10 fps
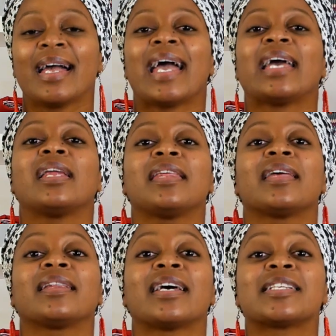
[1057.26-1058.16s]

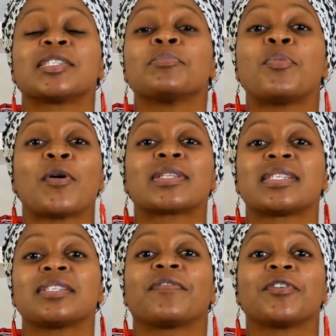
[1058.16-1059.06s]
anything that is
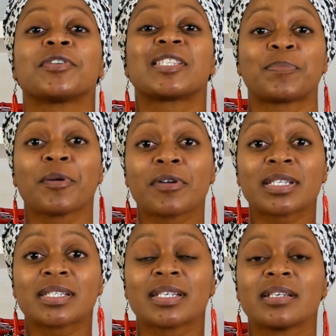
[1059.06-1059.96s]
important for your
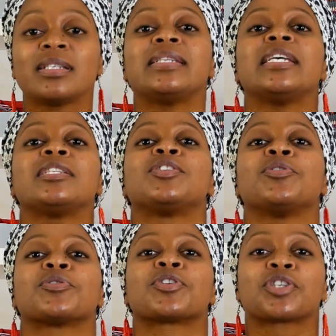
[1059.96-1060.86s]
spirit needs you
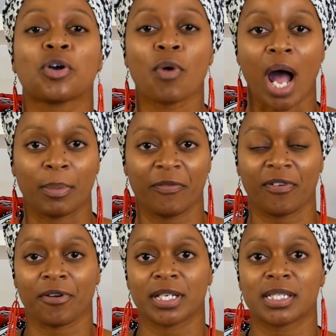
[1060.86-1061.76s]
to show up
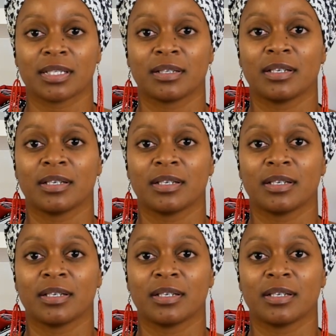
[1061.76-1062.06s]
for it.